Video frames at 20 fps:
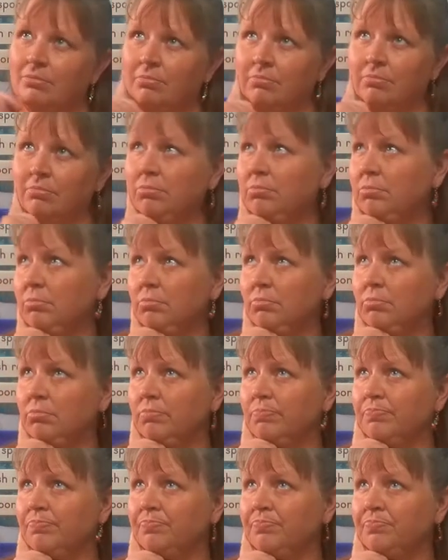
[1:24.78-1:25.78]

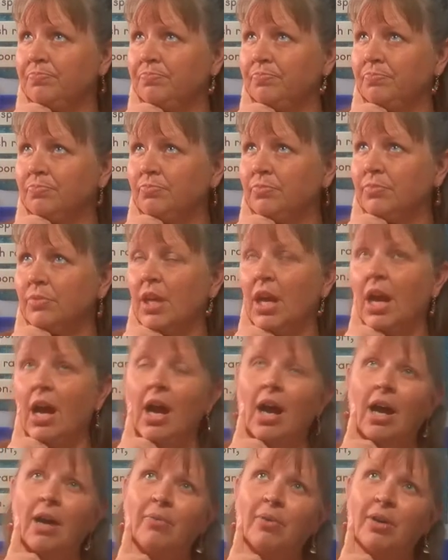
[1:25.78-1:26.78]

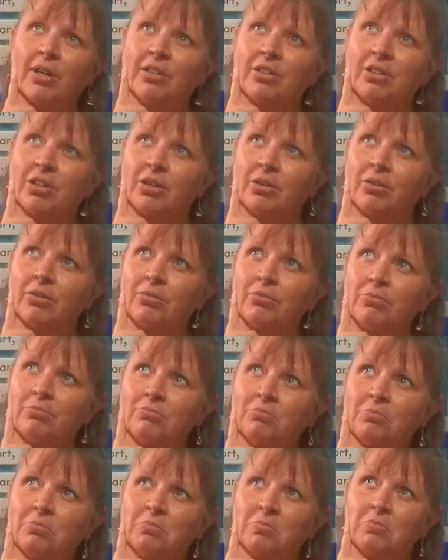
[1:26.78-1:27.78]
I want to know,
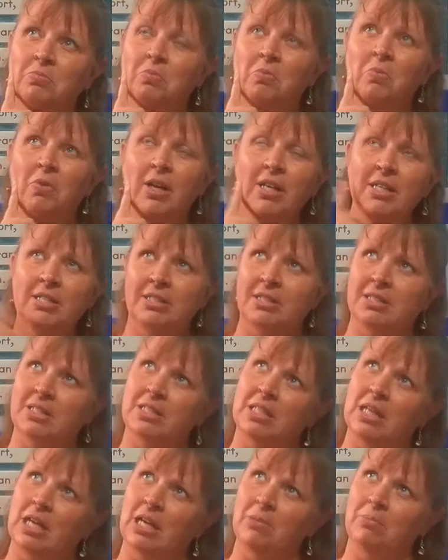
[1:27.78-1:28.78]
why is the
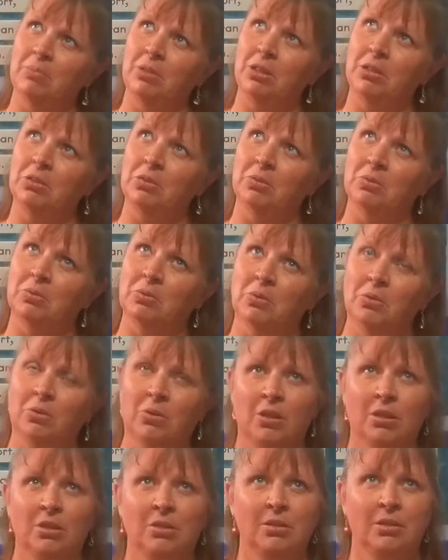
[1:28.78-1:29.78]
sky blue?
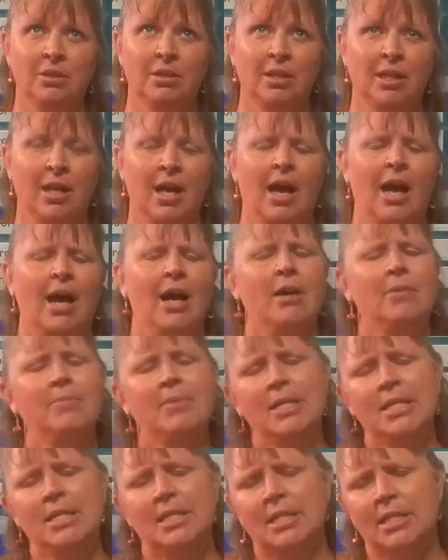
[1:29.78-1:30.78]
Or how
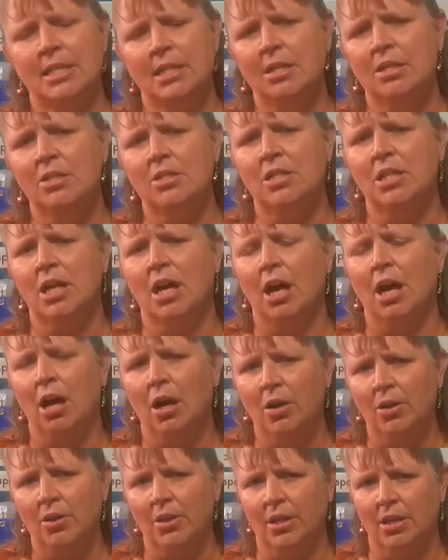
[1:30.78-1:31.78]
many stars
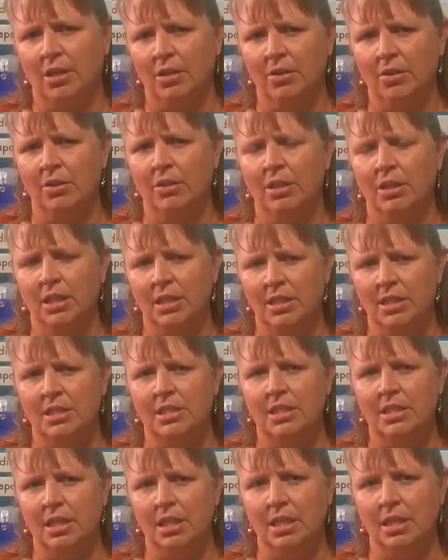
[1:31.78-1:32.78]
are there in the
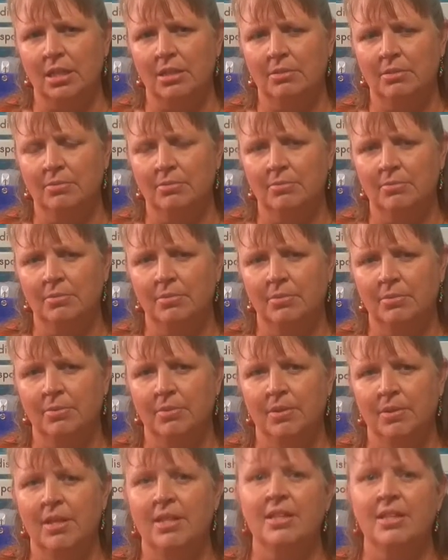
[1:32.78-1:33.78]
sky?
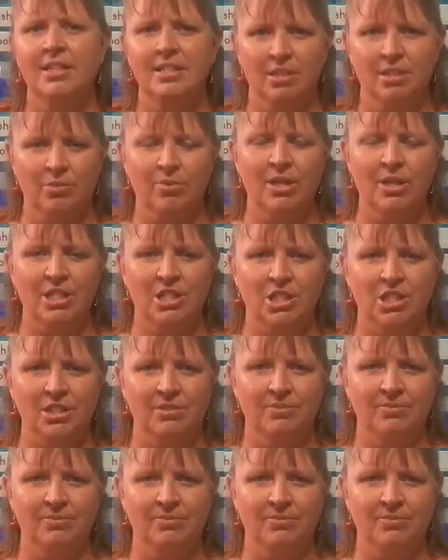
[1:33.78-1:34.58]
That's a question.